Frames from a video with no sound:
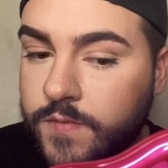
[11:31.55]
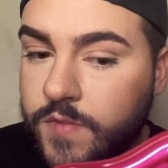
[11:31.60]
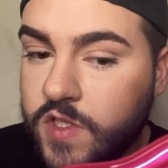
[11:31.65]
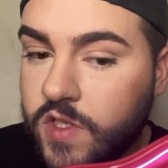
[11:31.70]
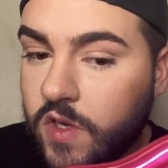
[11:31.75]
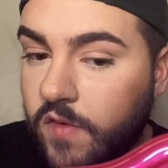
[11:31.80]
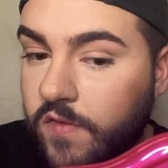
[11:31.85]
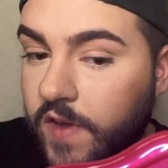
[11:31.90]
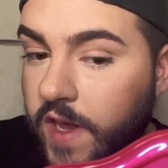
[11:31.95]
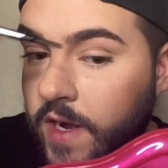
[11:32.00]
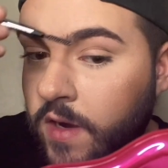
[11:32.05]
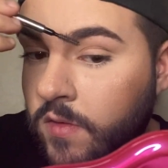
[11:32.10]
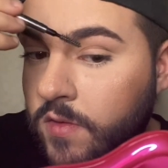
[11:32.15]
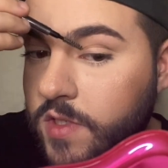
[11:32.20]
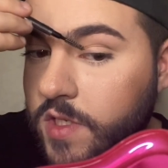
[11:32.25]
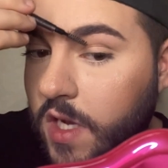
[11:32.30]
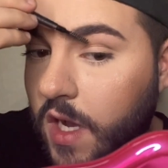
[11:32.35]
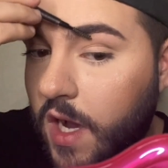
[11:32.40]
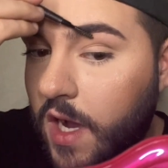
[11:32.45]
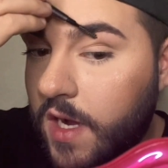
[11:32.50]
So if I don't
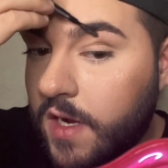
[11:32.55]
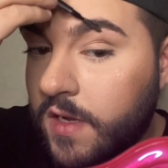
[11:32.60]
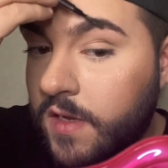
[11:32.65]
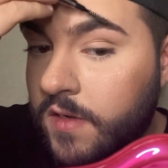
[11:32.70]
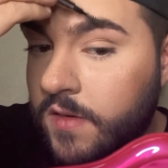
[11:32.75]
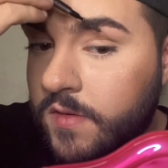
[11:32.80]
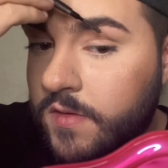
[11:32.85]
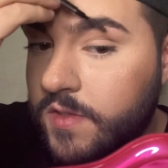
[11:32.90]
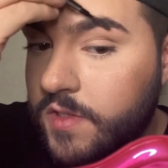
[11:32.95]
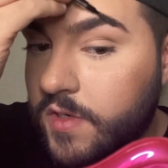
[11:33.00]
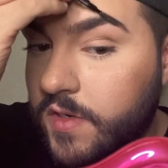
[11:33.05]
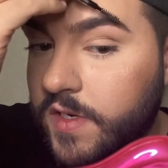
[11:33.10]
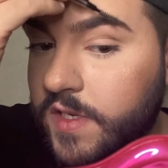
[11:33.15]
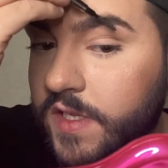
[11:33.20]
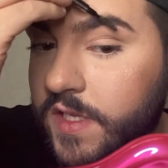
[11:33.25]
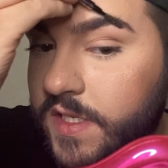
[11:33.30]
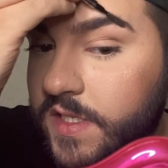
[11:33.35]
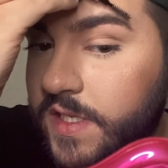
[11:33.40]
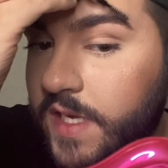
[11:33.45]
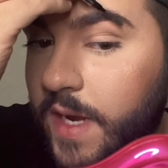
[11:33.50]
talk during
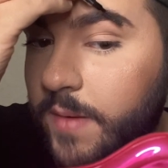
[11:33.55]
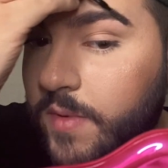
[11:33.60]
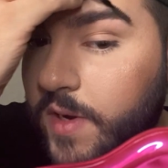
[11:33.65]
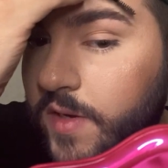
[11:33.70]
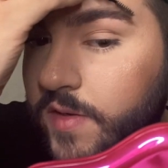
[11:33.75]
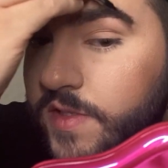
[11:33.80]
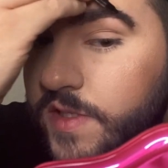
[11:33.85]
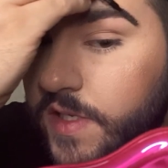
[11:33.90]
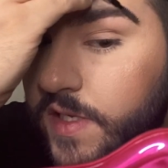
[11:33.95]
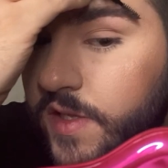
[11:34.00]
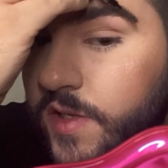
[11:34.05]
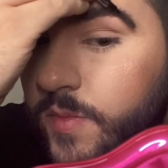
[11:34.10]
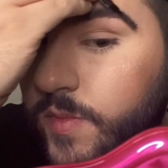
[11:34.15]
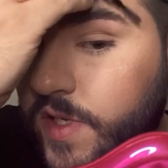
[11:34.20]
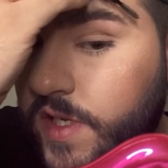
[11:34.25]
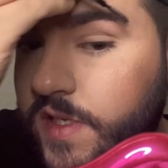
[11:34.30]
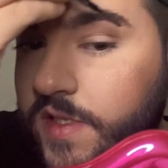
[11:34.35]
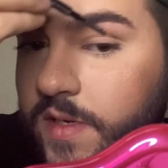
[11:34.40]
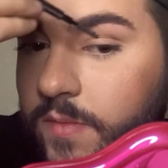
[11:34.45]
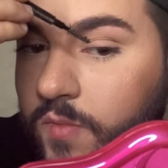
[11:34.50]
this eyebrow, it's either
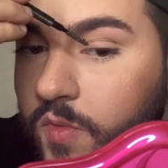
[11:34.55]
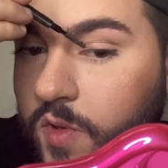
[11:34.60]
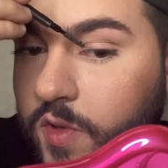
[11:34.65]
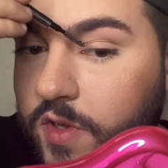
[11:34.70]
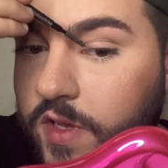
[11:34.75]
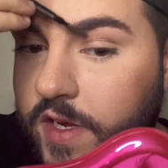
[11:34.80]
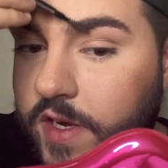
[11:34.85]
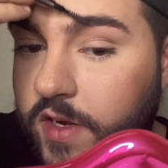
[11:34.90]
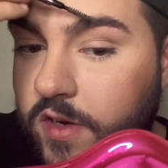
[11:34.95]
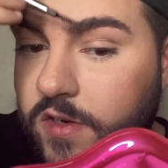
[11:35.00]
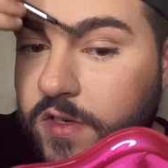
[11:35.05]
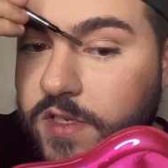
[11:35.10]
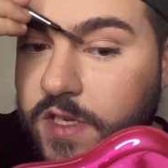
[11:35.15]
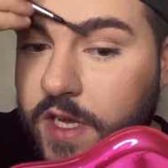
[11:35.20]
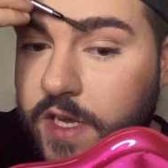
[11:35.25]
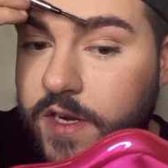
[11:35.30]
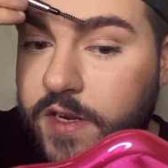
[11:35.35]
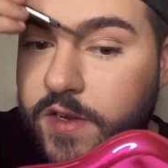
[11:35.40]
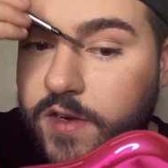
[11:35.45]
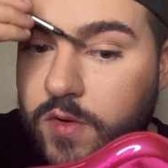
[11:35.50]
because I'm really
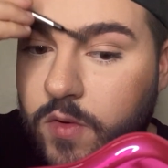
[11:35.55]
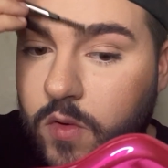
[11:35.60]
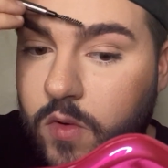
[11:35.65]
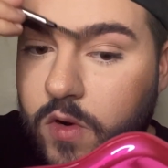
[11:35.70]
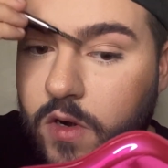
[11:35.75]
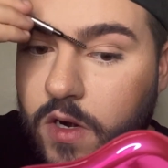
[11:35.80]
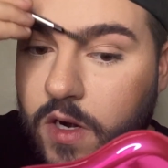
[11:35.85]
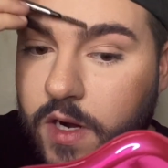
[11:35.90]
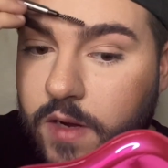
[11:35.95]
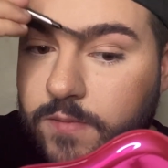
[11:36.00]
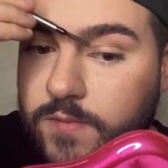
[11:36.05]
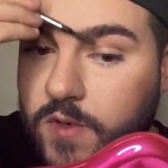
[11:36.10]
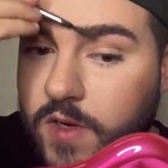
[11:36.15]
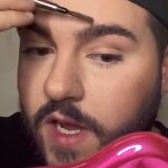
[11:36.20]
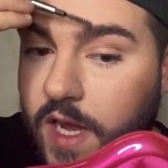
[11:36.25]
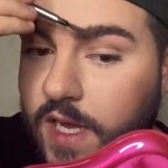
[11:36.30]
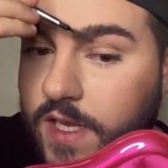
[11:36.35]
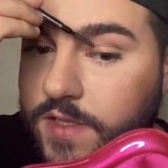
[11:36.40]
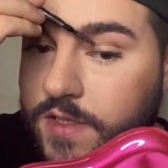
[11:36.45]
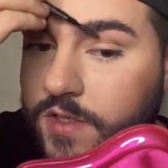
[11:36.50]
irritated or I'm
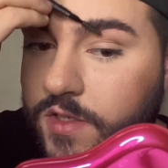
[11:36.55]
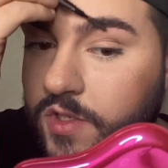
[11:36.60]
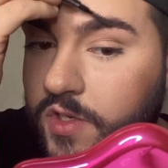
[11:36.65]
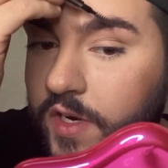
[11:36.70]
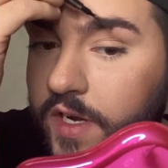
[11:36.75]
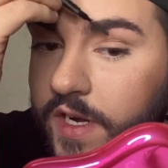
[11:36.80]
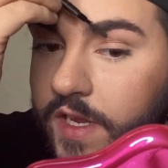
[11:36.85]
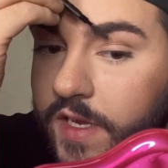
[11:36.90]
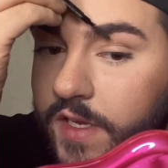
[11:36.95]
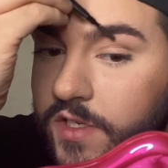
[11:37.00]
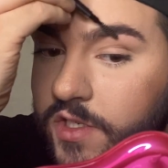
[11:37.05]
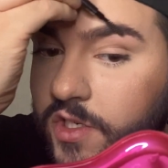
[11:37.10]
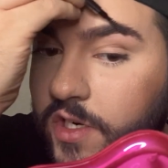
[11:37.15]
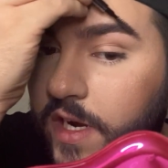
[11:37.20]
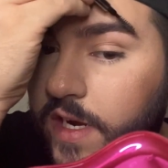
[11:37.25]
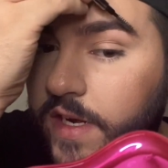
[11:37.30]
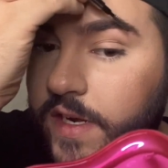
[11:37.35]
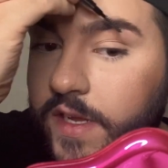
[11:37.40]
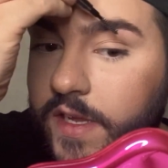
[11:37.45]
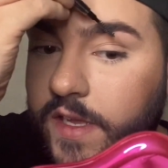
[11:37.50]
concentrating and
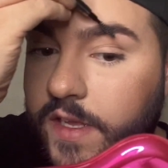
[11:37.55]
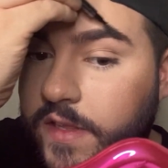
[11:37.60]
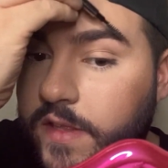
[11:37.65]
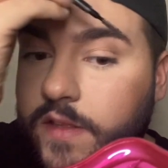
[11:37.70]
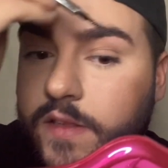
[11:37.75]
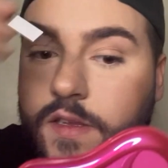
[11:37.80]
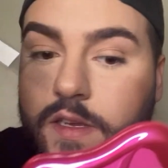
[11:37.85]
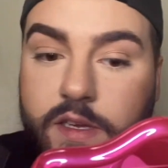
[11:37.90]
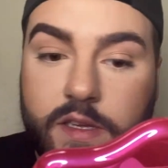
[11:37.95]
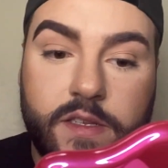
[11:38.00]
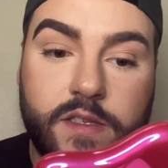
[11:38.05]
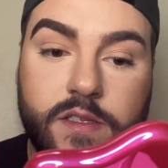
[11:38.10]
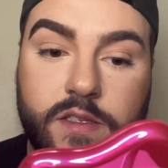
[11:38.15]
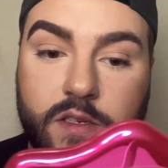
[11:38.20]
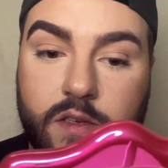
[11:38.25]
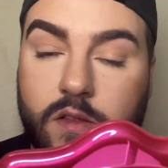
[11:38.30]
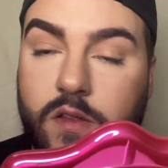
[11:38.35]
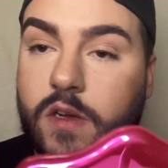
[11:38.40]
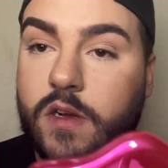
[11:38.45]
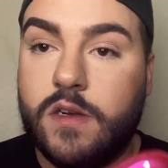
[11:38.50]
trying to get it
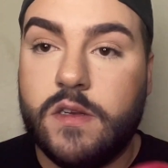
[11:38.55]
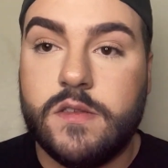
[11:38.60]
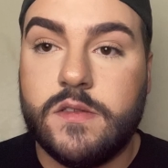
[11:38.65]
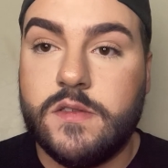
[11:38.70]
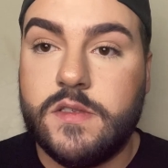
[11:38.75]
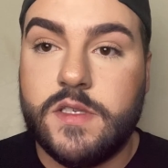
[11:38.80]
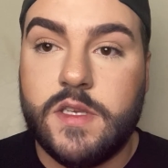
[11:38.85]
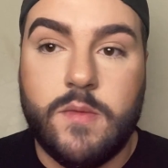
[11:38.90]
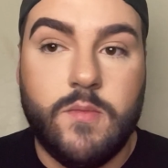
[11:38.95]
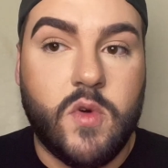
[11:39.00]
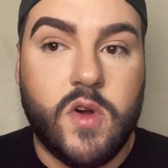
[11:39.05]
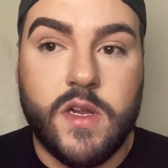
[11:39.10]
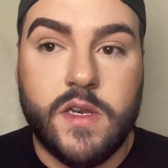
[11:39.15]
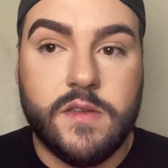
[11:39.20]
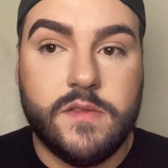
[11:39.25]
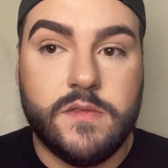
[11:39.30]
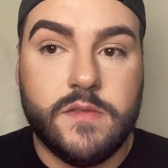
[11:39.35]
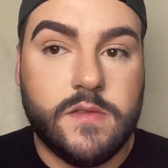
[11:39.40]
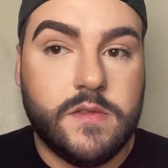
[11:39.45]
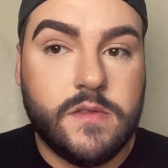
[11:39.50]
to look somewhat
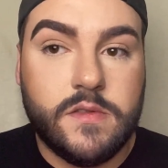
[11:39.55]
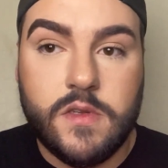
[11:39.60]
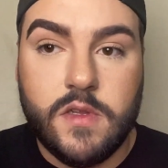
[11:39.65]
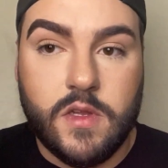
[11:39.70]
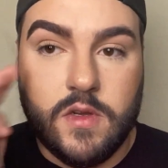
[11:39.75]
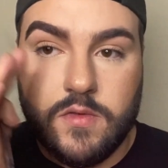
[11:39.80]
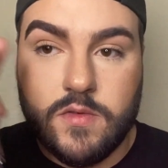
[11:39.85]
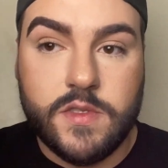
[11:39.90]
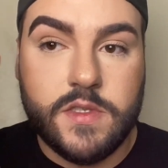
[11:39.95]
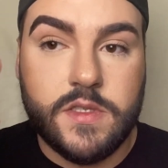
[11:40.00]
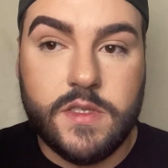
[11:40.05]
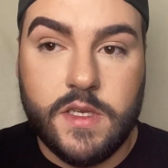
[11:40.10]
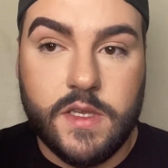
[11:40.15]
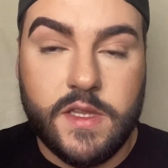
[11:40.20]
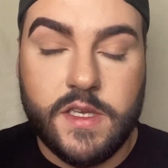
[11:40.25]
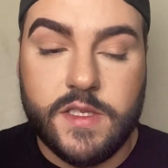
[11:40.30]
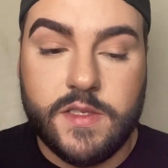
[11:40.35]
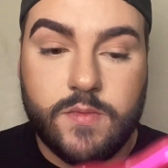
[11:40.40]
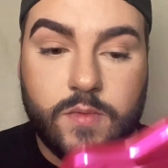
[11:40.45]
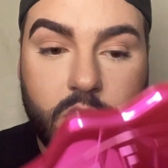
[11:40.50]
close to
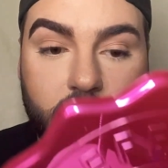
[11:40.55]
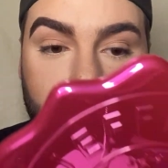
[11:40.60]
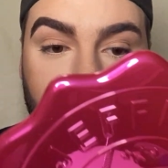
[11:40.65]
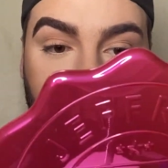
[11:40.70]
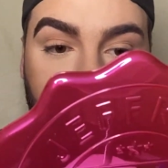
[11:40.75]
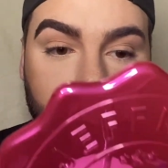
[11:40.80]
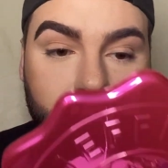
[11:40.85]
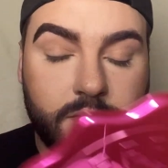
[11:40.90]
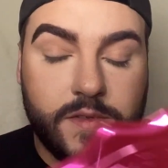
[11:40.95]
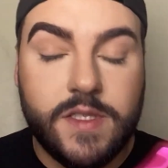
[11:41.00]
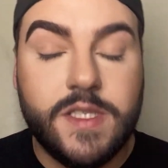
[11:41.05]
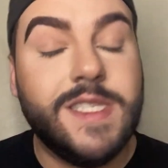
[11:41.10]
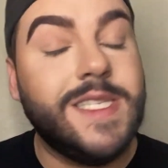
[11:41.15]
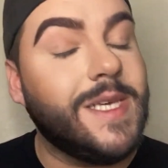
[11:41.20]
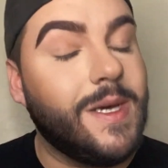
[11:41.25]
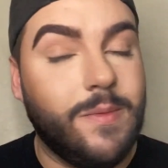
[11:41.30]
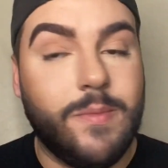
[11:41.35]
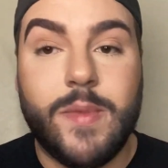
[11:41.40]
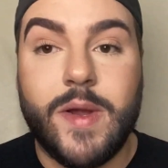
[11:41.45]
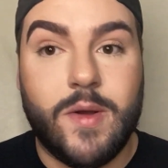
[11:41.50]
this one.
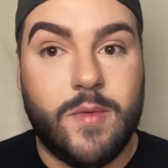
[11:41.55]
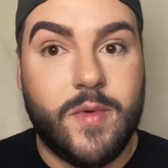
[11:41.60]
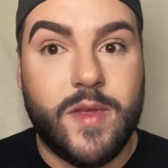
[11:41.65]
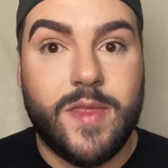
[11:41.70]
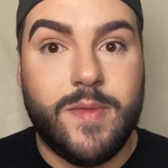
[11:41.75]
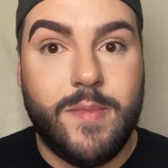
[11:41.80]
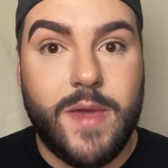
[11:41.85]
So bear with